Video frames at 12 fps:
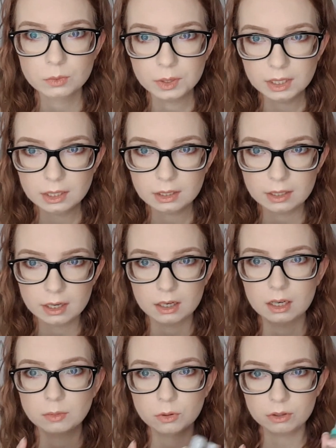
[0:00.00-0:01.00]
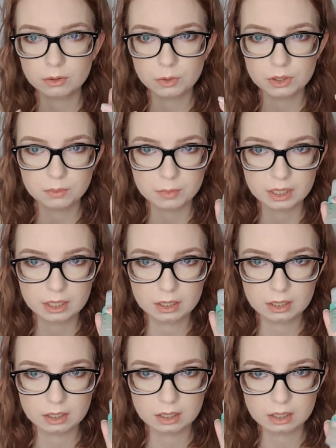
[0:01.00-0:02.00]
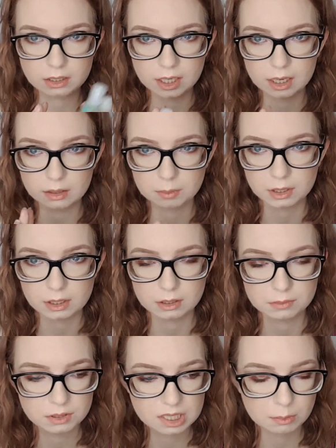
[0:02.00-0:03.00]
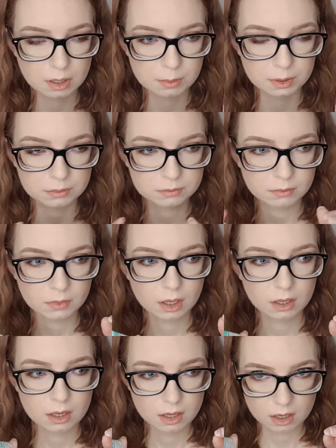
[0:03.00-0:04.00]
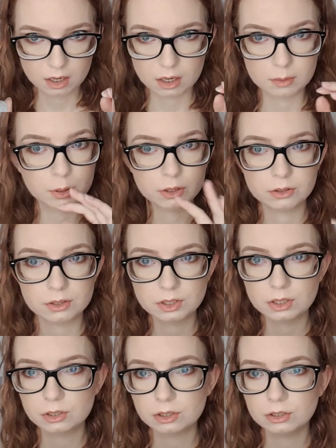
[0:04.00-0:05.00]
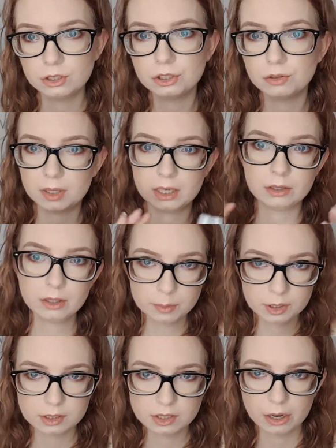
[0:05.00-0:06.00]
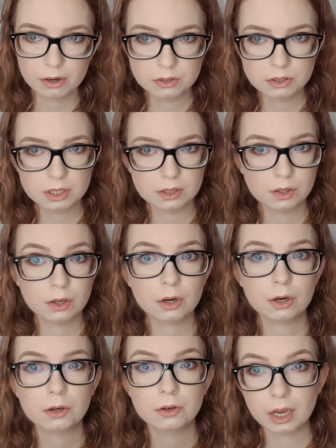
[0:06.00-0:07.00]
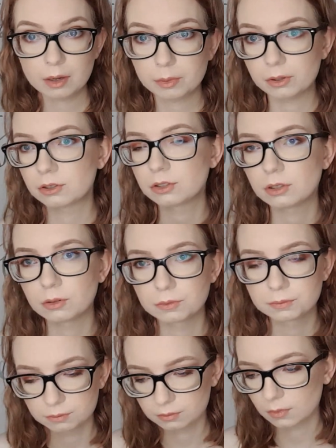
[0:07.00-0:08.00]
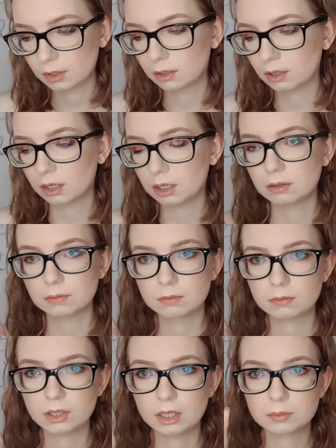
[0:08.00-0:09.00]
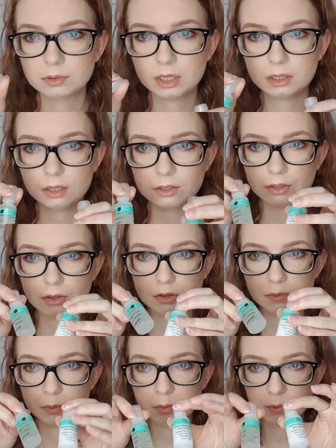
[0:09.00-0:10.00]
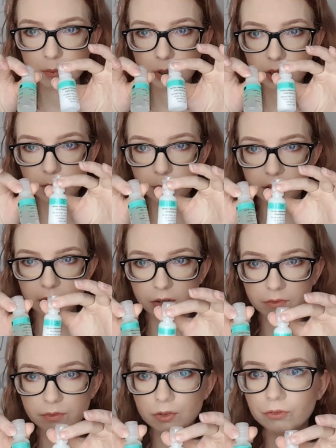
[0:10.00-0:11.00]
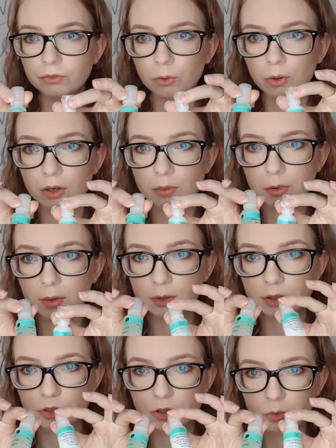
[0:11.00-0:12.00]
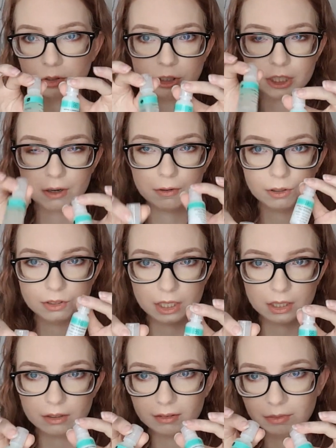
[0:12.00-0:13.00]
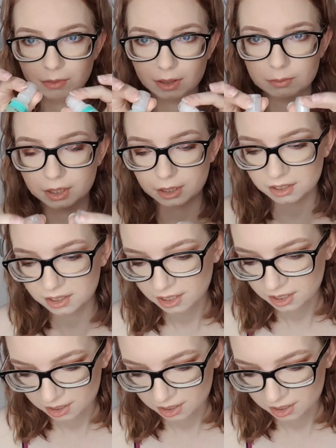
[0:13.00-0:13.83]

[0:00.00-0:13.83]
week. Yeah, I'm going with my dad and my stepmom and brother and sister to my grandparents' house in their camper. So, yeah, I'll take these. They're plenty big enough for probably just the one shower I'll take while I'm there.